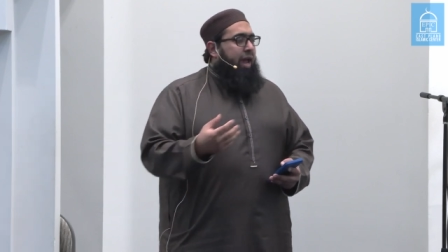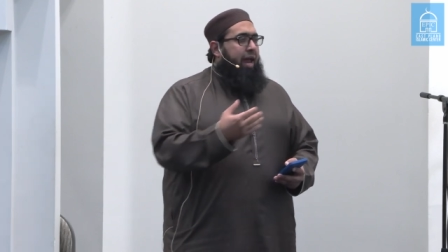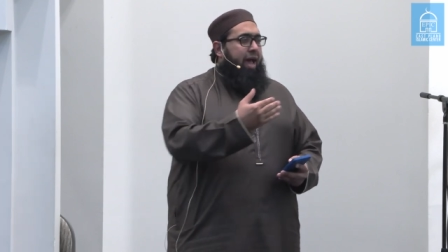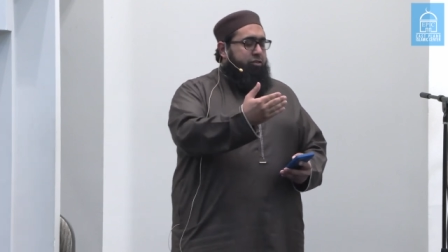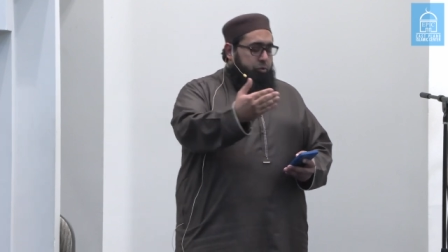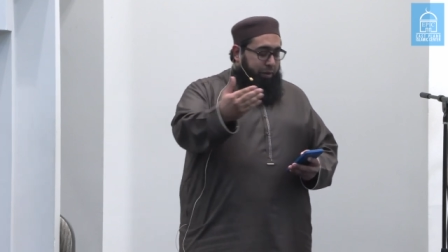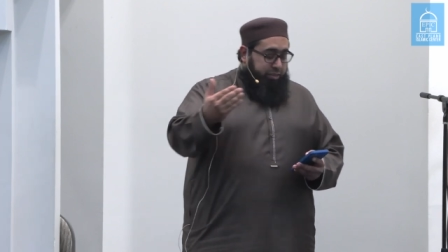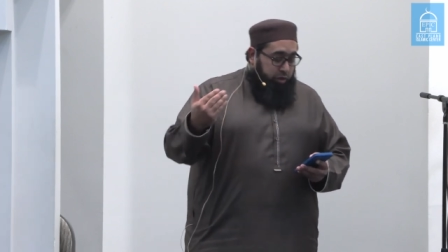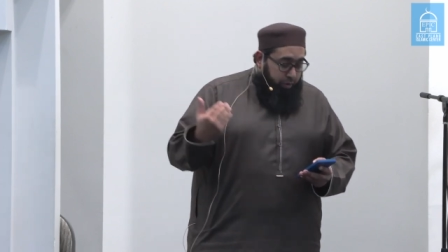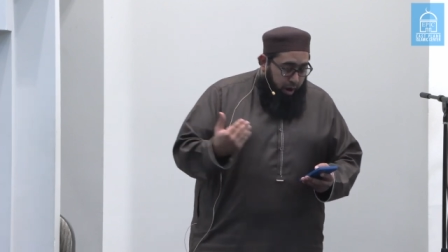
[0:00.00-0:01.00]
it has to
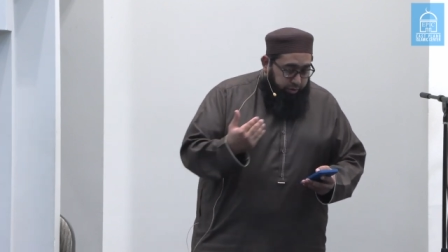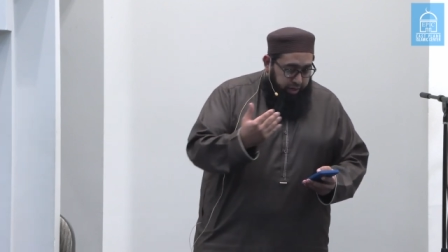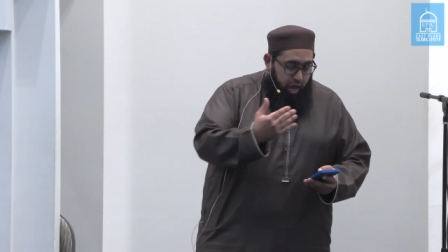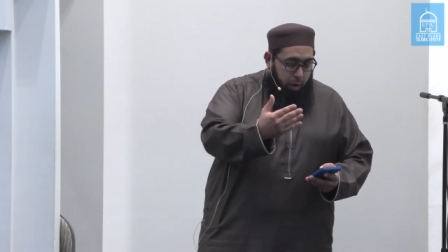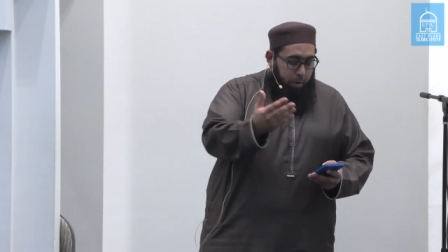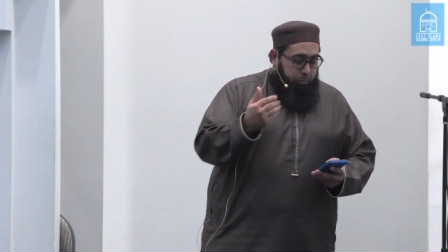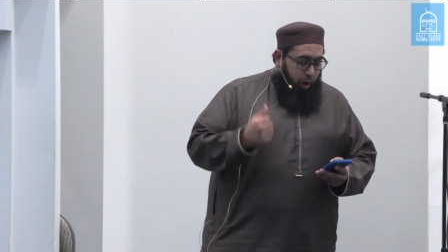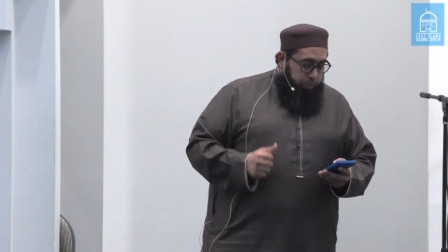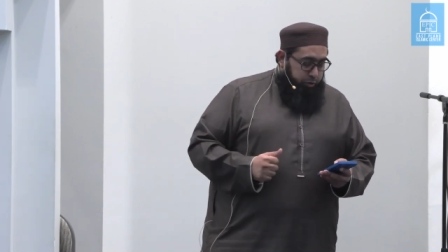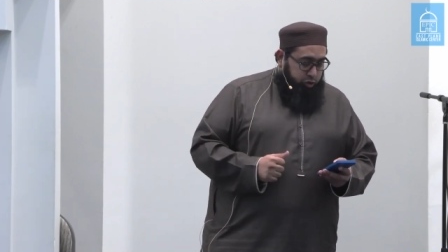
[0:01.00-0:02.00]
be surrounded by
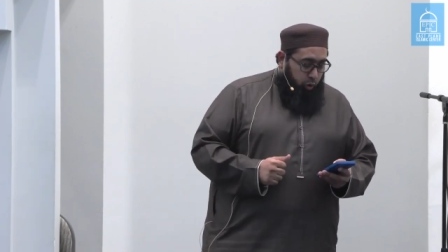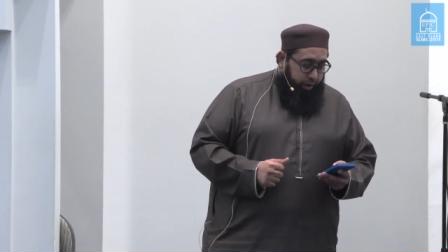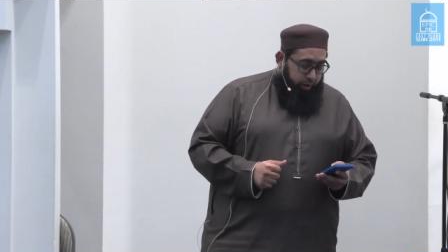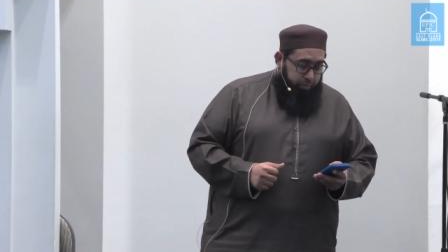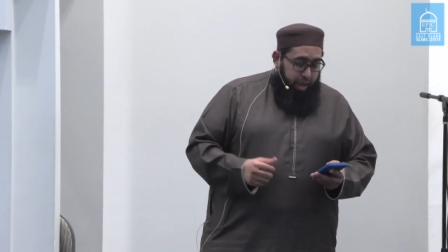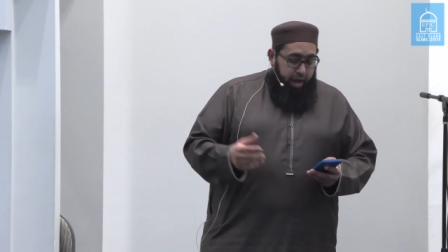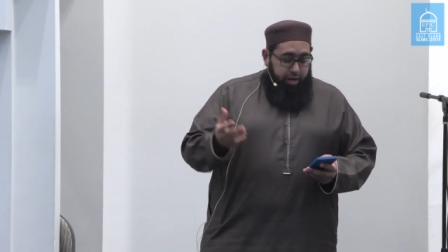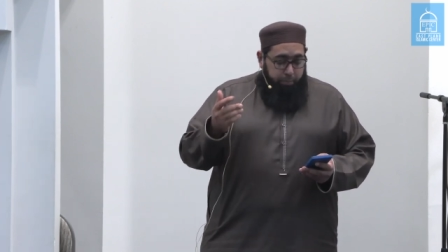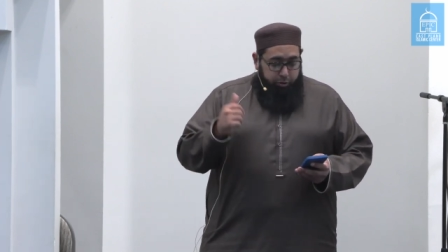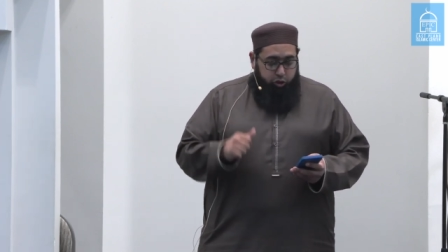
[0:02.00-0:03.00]
proper soil.
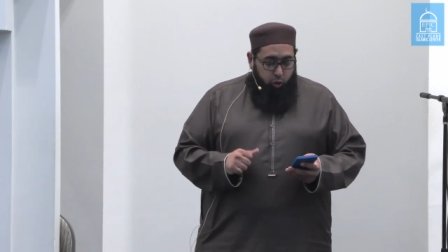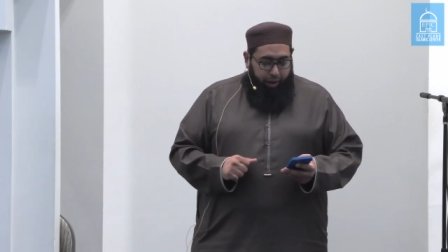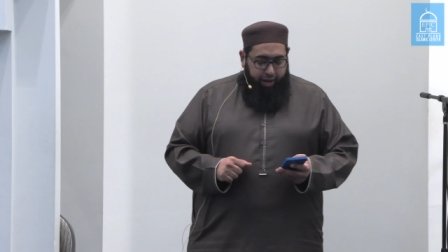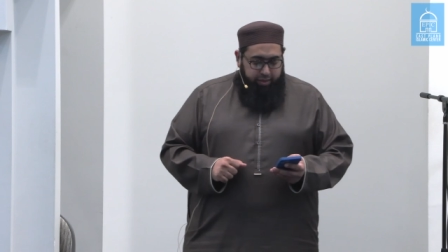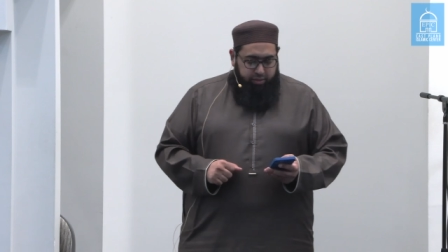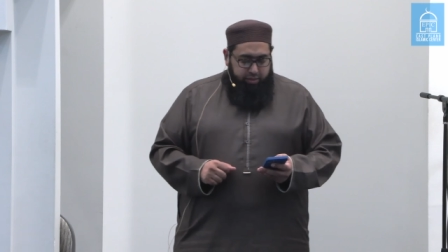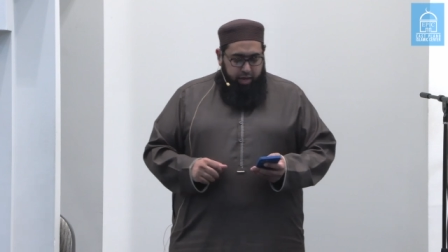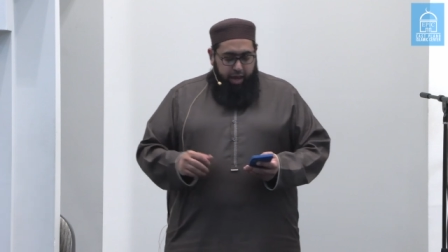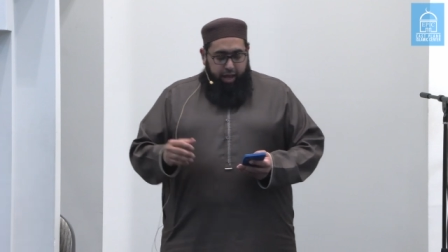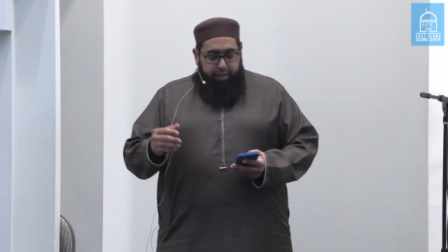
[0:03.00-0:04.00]
Number two is